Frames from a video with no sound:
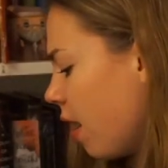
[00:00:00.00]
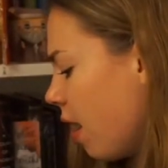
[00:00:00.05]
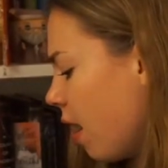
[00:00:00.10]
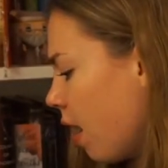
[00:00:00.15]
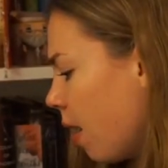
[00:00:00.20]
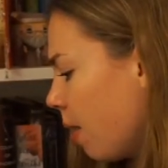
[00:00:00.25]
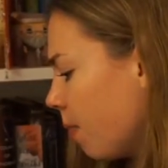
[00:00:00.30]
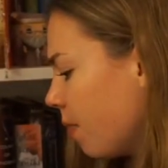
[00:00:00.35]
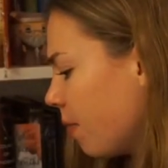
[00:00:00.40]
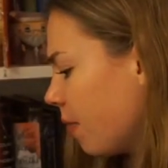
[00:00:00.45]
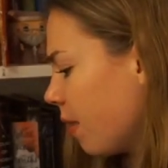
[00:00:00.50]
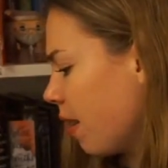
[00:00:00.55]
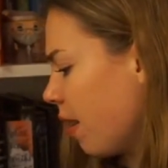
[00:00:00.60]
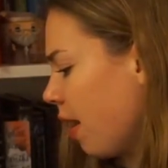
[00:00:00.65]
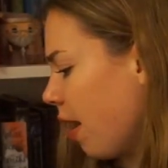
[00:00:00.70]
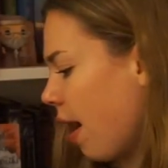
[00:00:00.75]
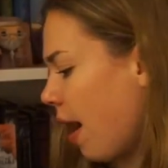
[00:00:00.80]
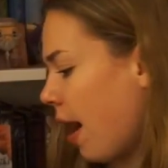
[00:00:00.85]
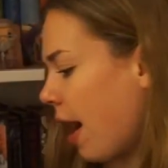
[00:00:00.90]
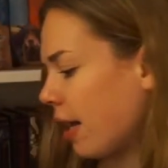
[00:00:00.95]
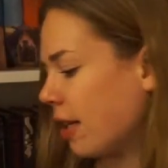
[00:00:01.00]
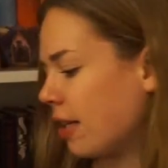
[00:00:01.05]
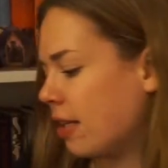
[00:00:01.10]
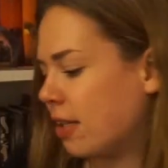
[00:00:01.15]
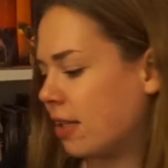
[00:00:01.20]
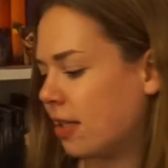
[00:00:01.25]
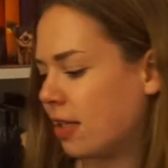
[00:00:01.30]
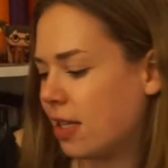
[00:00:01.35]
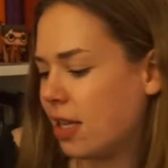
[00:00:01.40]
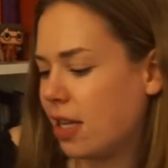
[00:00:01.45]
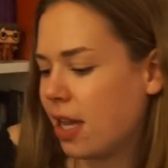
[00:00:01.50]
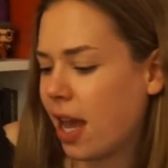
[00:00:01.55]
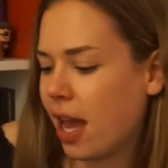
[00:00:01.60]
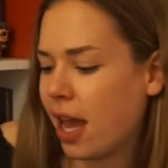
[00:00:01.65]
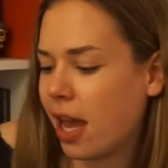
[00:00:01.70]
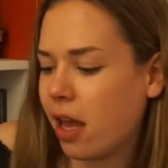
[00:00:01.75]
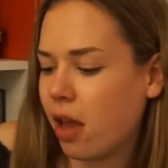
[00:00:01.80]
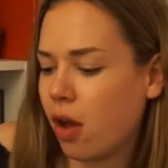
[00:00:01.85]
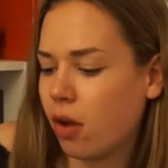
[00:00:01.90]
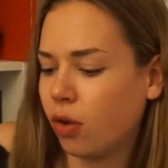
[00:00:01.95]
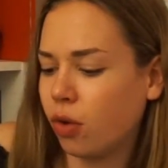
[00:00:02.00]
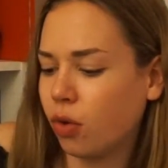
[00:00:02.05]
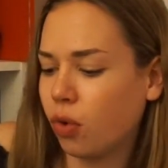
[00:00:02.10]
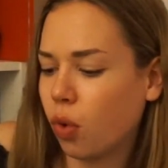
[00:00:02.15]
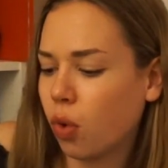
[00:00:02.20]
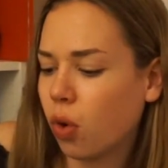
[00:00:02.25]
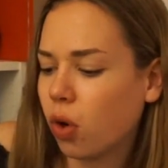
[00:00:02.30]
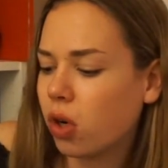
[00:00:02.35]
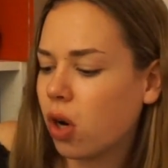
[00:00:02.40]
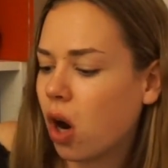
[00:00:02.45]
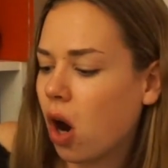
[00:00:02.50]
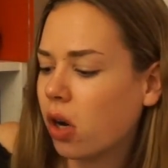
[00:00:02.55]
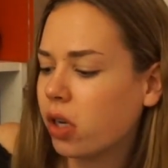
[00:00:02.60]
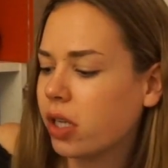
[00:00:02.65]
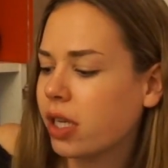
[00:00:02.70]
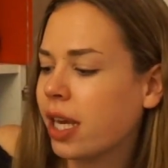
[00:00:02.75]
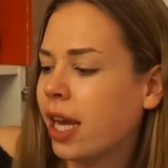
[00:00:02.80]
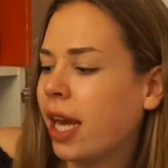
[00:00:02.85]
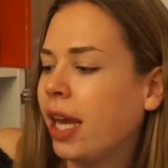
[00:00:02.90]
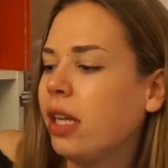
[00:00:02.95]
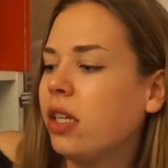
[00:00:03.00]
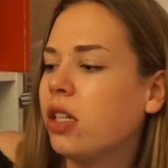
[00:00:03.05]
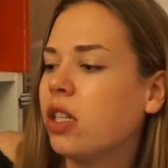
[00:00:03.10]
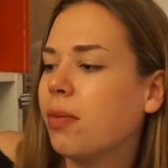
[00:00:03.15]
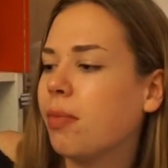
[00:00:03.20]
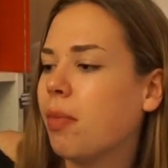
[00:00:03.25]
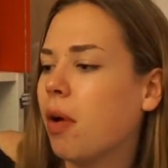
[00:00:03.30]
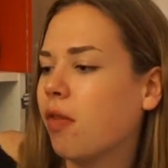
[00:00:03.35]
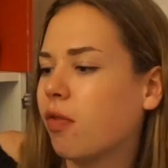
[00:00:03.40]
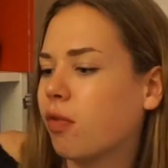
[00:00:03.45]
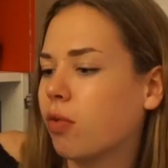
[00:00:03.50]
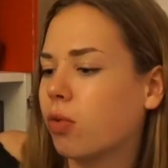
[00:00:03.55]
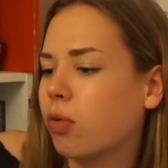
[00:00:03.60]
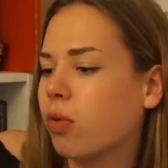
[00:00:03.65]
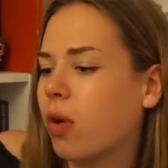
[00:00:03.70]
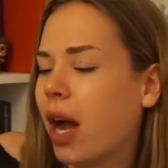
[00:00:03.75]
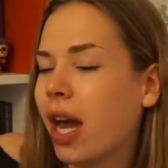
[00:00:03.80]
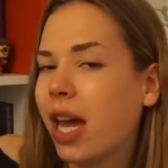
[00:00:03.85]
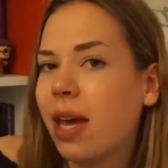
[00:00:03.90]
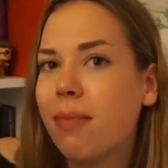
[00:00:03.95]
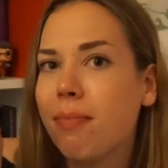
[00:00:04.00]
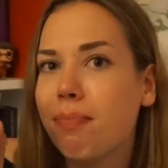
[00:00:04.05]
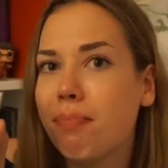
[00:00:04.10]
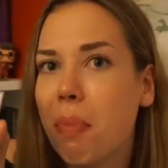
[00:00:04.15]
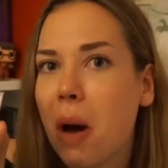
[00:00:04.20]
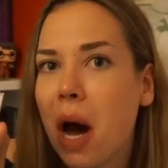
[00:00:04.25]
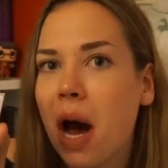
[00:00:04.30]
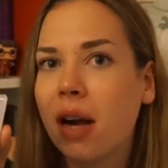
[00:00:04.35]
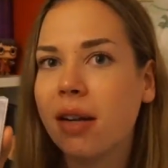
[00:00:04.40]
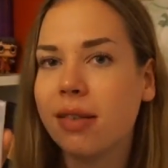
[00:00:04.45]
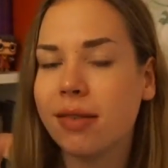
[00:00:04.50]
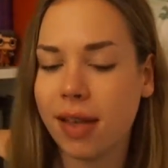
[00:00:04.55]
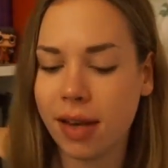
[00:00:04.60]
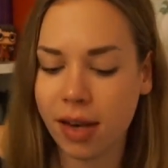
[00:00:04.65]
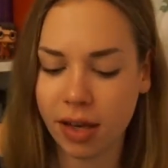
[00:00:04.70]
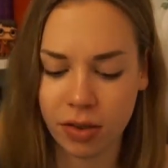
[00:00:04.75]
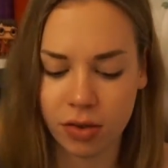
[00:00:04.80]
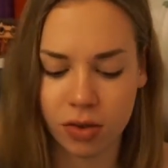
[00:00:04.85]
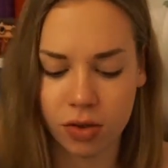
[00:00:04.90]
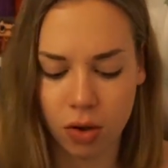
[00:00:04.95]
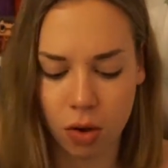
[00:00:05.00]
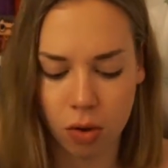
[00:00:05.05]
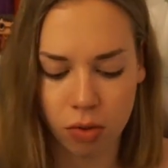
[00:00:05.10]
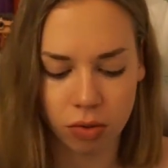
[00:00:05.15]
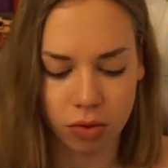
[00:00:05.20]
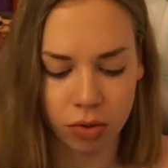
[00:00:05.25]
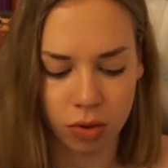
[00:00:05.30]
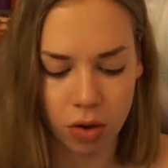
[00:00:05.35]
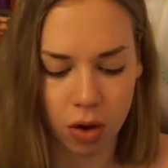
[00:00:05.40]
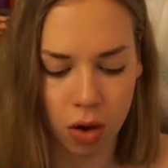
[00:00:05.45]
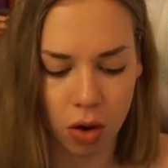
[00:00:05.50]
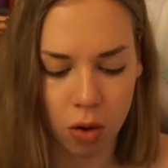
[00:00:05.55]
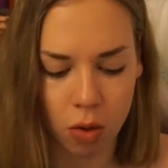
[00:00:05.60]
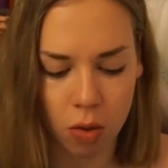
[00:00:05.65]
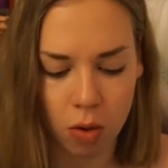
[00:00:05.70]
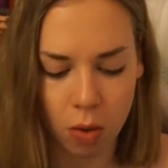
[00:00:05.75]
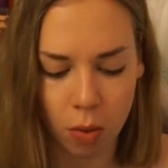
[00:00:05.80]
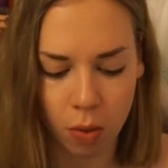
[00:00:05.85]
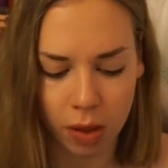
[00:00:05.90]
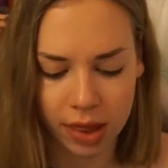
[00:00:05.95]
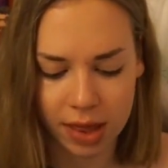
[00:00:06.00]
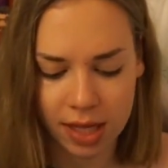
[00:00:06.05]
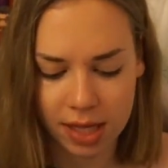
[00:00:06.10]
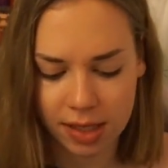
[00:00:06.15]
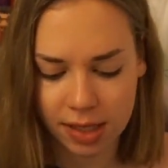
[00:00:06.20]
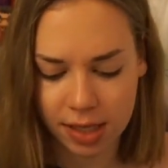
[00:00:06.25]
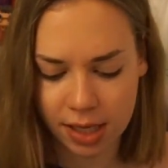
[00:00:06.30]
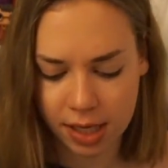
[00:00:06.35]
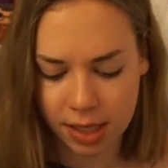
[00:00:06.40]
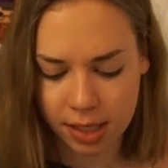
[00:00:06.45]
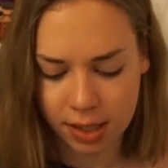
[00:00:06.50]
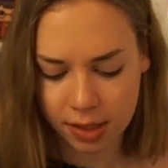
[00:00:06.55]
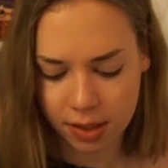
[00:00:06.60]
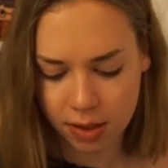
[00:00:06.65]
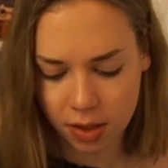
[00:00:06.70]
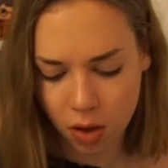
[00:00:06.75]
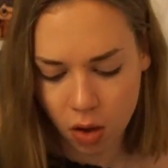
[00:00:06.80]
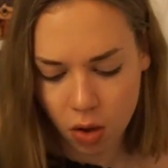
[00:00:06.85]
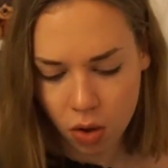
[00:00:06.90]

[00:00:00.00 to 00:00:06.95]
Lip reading: up, I see a Nogard Kingdom of Rhyme box, and I don't know what this is.